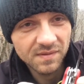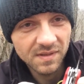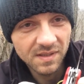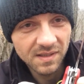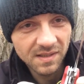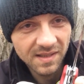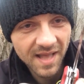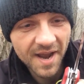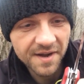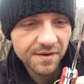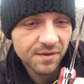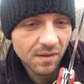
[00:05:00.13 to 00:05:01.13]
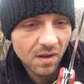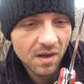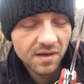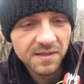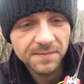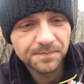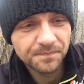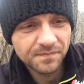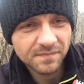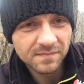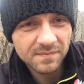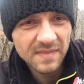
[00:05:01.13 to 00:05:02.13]
the liner lock
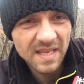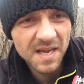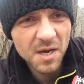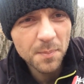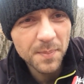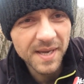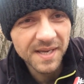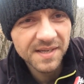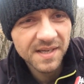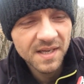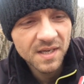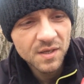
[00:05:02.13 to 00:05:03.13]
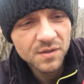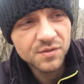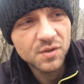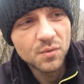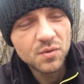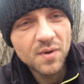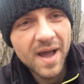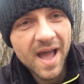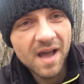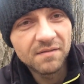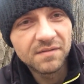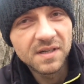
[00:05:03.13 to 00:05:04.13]
a bit, So you
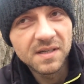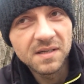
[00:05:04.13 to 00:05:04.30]
have